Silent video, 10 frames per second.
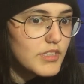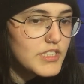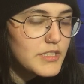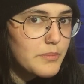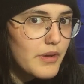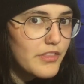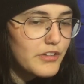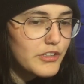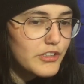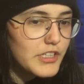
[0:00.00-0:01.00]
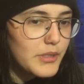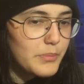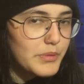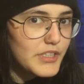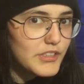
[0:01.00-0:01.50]
Is the mother
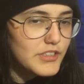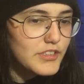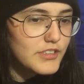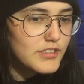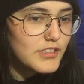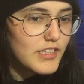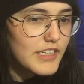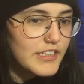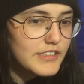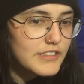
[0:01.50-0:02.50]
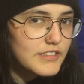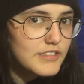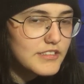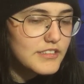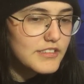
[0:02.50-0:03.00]
gonna appear there
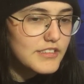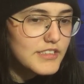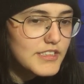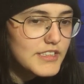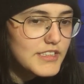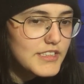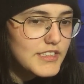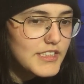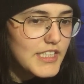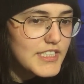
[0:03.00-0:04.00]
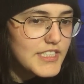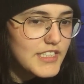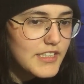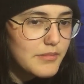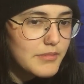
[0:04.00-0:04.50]
and
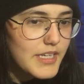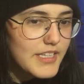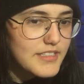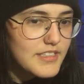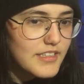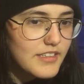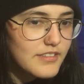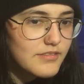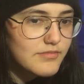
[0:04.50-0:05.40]
see them dancing?